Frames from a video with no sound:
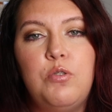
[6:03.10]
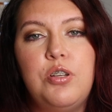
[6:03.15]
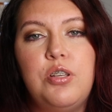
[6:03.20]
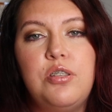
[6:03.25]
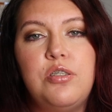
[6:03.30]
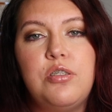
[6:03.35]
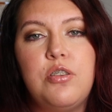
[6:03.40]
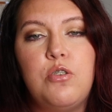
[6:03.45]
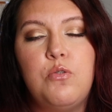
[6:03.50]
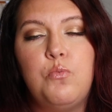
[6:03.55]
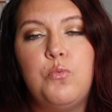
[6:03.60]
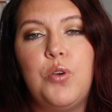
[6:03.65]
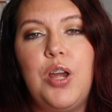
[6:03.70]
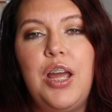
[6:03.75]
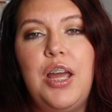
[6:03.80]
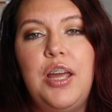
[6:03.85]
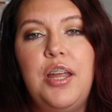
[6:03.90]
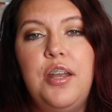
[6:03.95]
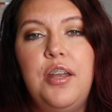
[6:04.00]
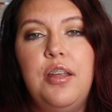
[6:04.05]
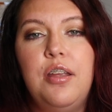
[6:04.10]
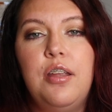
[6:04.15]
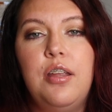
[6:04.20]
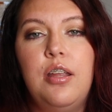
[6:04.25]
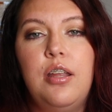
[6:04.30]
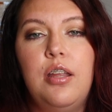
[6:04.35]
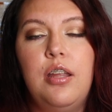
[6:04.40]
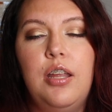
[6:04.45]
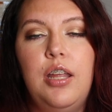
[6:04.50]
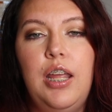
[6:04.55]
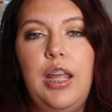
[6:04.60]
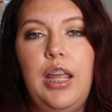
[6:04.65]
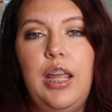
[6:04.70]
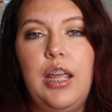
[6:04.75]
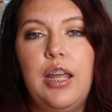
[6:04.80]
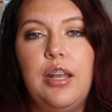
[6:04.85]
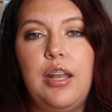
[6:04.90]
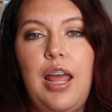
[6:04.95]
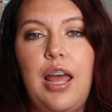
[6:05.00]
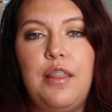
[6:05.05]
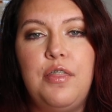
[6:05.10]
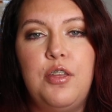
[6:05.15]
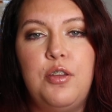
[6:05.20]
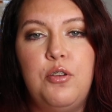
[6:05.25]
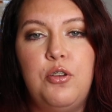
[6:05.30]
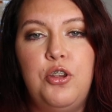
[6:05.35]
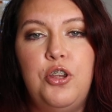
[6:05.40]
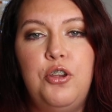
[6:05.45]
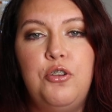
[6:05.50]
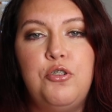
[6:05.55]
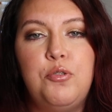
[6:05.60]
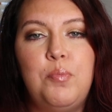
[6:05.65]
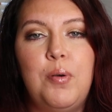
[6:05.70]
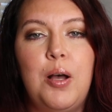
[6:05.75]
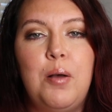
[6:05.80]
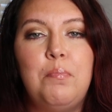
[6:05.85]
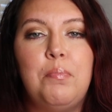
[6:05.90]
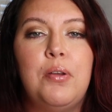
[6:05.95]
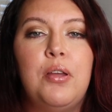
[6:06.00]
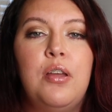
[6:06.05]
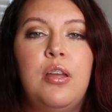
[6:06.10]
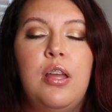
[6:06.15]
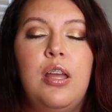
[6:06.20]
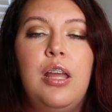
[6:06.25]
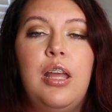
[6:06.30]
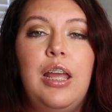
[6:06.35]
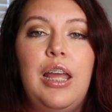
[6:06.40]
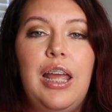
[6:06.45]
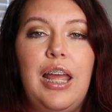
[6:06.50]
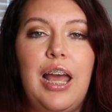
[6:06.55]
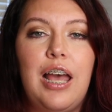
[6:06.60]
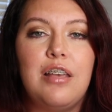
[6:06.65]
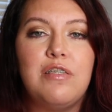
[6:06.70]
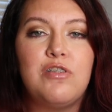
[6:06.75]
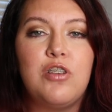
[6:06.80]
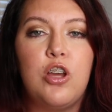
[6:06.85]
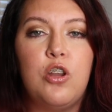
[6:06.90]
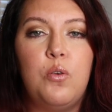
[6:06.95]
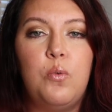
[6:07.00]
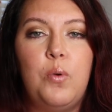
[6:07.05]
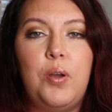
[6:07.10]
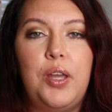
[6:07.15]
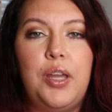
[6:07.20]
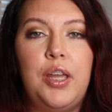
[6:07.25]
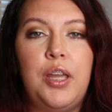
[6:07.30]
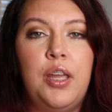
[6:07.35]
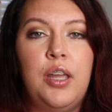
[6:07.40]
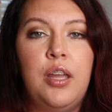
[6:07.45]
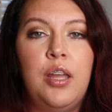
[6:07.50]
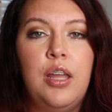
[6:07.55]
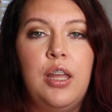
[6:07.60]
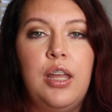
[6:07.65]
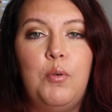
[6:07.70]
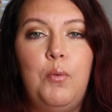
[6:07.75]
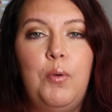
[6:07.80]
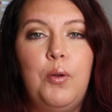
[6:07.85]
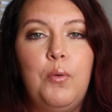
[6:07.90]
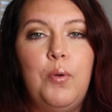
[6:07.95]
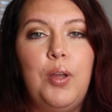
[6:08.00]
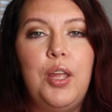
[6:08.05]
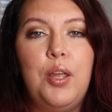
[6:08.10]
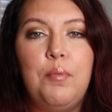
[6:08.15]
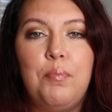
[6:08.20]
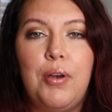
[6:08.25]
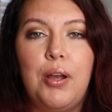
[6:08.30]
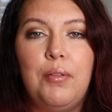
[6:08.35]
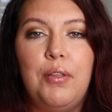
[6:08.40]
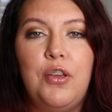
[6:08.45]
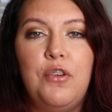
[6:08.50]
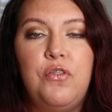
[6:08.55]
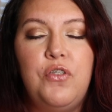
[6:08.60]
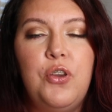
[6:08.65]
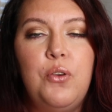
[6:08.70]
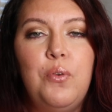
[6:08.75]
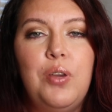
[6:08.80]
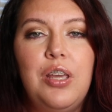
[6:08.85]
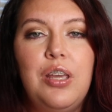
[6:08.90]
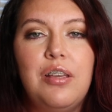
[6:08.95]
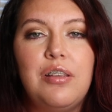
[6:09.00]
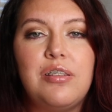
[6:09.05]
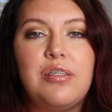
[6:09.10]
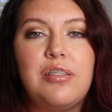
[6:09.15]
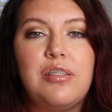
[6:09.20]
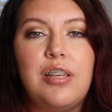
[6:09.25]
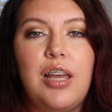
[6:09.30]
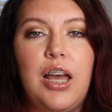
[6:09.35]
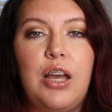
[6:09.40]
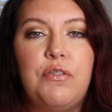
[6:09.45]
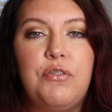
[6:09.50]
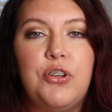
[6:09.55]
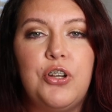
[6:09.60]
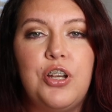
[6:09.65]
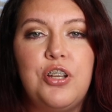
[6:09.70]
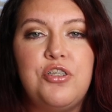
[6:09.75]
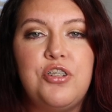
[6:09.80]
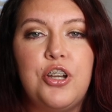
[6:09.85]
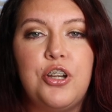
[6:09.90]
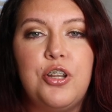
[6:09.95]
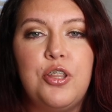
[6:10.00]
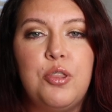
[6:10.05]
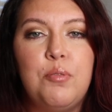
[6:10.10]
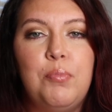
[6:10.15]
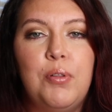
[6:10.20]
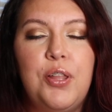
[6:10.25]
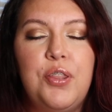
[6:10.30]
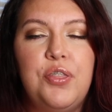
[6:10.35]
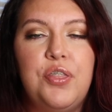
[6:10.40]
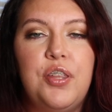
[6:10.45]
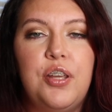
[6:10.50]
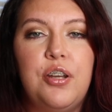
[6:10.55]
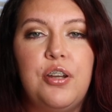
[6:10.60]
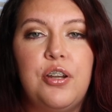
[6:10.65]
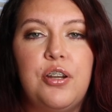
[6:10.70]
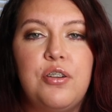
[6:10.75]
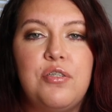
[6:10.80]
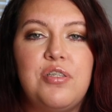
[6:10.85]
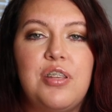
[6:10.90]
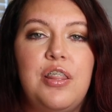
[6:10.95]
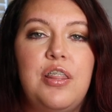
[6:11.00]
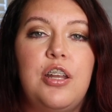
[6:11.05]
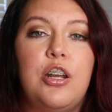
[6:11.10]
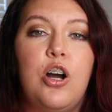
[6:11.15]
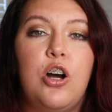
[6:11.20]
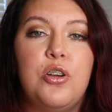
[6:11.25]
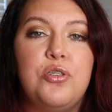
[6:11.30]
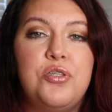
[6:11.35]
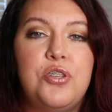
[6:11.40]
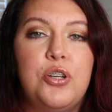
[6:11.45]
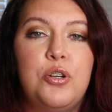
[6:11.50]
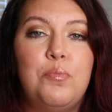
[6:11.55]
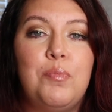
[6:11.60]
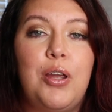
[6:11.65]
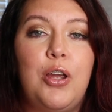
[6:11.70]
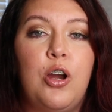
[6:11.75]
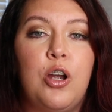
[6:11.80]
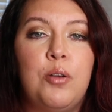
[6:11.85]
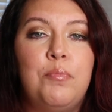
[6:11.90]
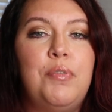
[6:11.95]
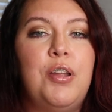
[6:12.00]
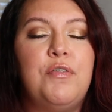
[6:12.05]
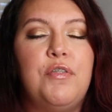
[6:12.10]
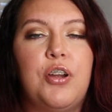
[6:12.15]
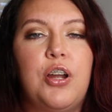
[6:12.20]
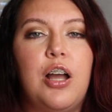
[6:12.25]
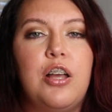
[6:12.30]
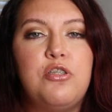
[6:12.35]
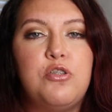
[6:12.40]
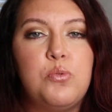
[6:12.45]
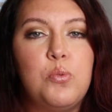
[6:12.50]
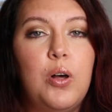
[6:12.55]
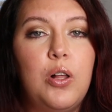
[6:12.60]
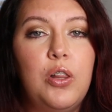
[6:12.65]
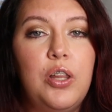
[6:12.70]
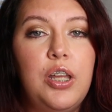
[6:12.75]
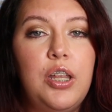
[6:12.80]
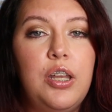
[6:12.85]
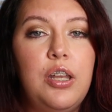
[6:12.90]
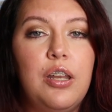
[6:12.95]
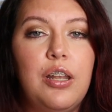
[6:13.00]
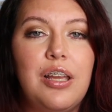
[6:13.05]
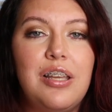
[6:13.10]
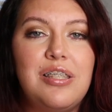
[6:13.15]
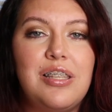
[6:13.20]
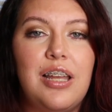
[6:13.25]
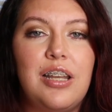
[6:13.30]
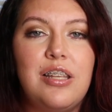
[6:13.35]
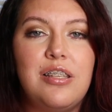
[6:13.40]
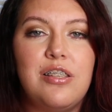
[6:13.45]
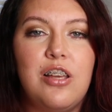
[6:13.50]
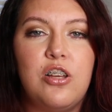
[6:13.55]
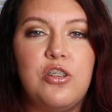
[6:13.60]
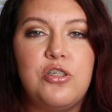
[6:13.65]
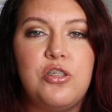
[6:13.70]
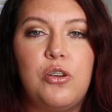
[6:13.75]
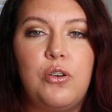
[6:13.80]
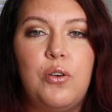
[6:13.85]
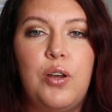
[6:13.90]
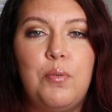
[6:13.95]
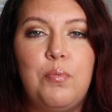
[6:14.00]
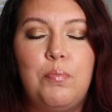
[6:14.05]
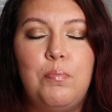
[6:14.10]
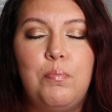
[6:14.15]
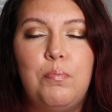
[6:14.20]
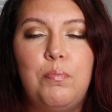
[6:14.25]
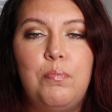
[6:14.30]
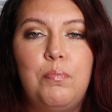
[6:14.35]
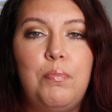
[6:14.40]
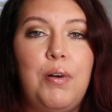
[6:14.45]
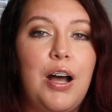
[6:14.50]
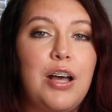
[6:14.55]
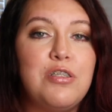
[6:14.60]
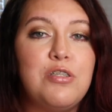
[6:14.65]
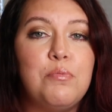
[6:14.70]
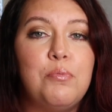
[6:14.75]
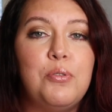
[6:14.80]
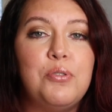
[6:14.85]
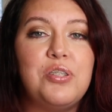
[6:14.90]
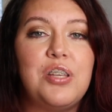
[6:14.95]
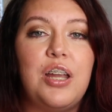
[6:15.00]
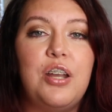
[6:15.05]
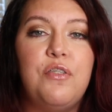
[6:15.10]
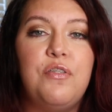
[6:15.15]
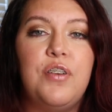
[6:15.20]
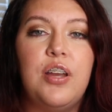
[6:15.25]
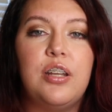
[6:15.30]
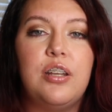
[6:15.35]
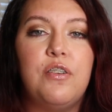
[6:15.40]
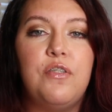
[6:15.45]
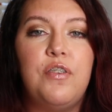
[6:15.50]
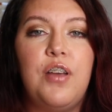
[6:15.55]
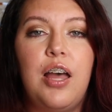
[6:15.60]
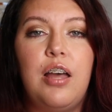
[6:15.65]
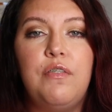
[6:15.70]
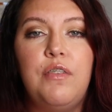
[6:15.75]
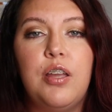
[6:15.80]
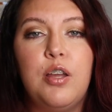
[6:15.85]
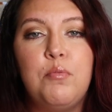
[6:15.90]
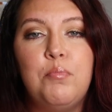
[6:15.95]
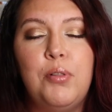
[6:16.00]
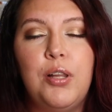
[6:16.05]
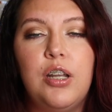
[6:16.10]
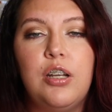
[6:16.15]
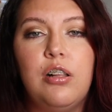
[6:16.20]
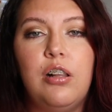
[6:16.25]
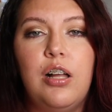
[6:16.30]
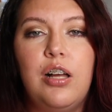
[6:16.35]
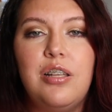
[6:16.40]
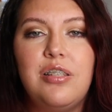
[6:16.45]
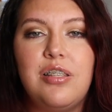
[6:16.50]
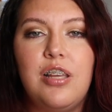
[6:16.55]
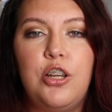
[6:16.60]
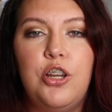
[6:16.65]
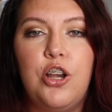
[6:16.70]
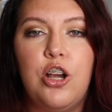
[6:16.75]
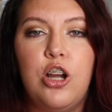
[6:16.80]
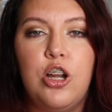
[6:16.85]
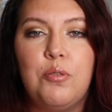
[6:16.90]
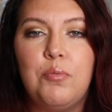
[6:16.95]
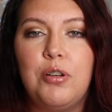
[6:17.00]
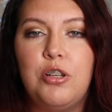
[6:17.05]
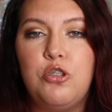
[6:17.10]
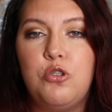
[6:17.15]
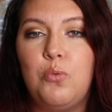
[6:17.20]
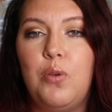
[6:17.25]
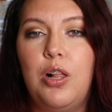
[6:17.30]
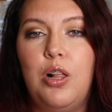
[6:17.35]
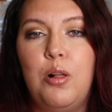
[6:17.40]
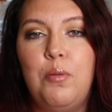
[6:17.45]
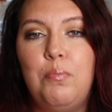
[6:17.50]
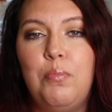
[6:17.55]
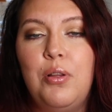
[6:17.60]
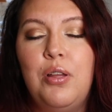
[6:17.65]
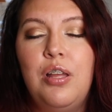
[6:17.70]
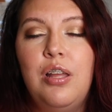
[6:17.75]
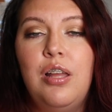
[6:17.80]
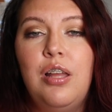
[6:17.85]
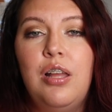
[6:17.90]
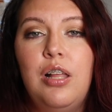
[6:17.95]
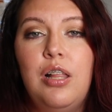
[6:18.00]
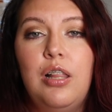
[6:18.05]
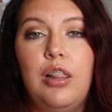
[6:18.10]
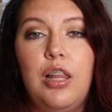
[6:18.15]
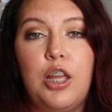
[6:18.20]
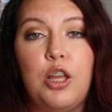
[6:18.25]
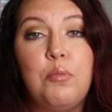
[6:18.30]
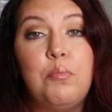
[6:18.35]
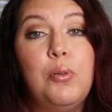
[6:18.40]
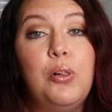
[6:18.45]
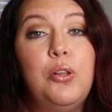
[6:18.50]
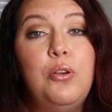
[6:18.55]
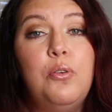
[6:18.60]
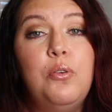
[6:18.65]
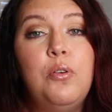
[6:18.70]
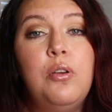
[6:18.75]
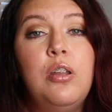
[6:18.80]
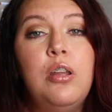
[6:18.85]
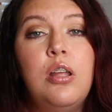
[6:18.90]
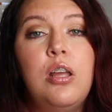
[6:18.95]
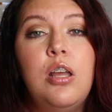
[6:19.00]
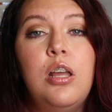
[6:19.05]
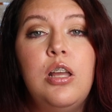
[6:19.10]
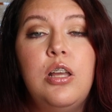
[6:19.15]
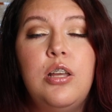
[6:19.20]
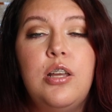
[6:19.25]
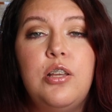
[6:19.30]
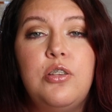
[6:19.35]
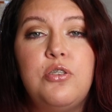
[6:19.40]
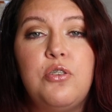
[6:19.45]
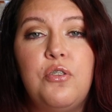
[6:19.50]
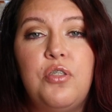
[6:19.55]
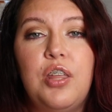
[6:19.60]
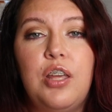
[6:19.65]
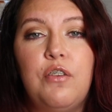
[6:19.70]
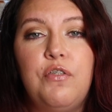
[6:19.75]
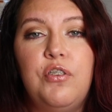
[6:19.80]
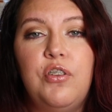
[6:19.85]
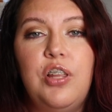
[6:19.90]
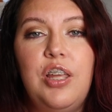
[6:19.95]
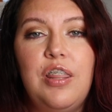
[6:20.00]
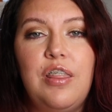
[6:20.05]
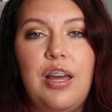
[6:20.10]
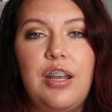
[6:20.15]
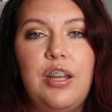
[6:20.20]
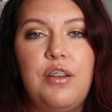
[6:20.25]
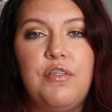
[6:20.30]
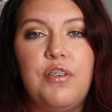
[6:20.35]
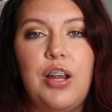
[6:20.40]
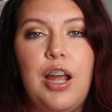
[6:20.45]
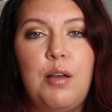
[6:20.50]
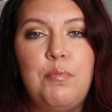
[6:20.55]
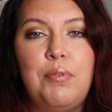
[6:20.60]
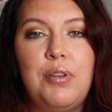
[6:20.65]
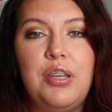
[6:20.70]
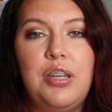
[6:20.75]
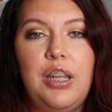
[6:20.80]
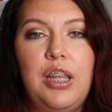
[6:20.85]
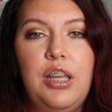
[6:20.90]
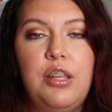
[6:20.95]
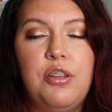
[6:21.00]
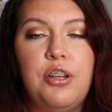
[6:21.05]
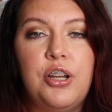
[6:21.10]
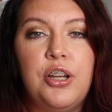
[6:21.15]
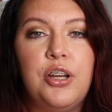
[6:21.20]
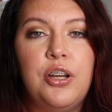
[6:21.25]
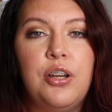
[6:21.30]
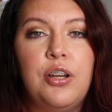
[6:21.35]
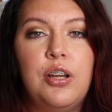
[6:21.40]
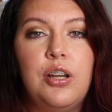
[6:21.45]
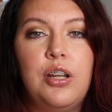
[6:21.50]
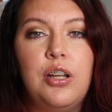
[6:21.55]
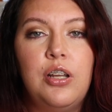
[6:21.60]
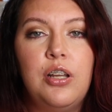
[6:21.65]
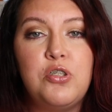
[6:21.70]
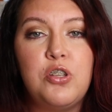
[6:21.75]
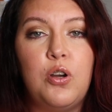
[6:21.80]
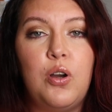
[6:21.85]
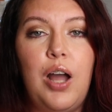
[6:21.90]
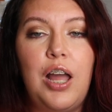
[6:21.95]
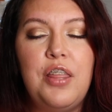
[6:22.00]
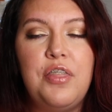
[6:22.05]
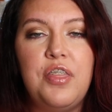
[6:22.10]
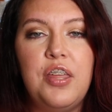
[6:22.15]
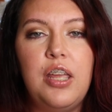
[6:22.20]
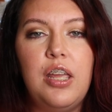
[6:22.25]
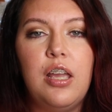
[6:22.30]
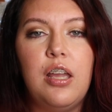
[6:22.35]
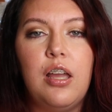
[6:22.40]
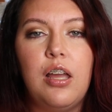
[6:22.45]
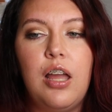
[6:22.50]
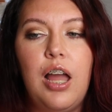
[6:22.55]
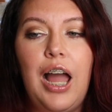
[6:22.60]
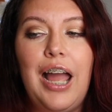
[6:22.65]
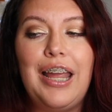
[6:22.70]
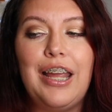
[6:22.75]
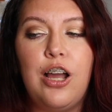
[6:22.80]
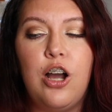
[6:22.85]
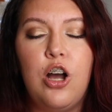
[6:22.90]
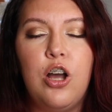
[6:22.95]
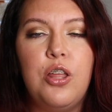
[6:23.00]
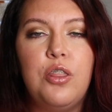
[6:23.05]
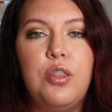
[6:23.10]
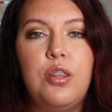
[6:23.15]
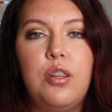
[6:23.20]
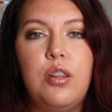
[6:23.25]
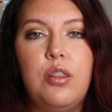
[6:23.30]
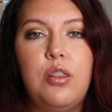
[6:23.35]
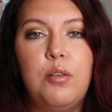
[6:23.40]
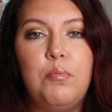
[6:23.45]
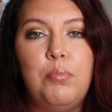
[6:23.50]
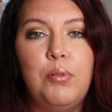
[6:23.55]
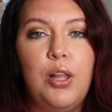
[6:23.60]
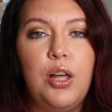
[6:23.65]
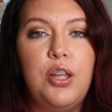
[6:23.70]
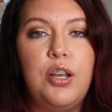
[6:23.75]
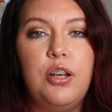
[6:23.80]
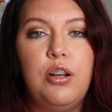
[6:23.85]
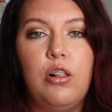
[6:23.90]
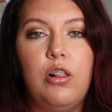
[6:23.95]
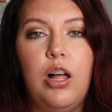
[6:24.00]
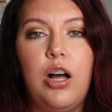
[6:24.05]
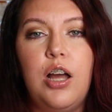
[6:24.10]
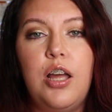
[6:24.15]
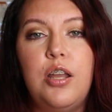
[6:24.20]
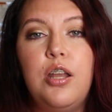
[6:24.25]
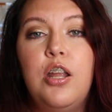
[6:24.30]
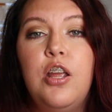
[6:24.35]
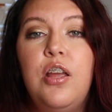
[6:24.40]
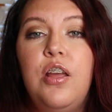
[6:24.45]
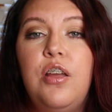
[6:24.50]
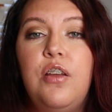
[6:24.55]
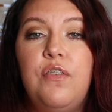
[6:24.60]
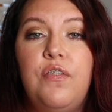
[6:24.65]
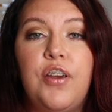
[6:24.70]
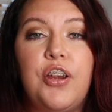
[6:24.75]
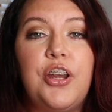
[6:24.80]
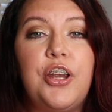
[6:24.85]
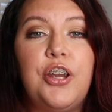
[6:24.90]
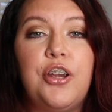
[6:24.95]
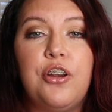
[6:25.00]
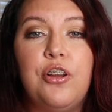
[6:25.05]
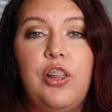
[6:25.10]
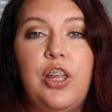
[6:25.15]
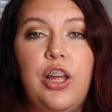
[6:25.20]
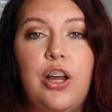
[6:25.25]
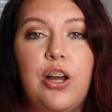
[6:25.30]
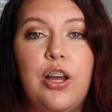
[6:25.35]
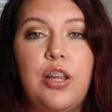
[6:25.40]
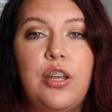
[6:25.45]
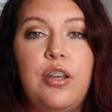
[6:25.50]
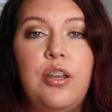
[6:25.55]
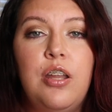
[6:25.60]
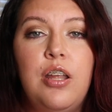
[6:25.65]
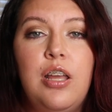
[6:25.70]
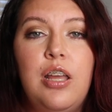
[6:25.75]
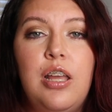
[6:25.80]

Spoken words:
was red and had the huge bump, it has gone away. It went away probably a few weeks after I started the blood thinners, and then also my arm never got swollen, because that is also a possible side effect of having a blood clot, is that your arm could swell up like a balloon. So thankfully that never happened either. So I think I caught the blood clot very early on.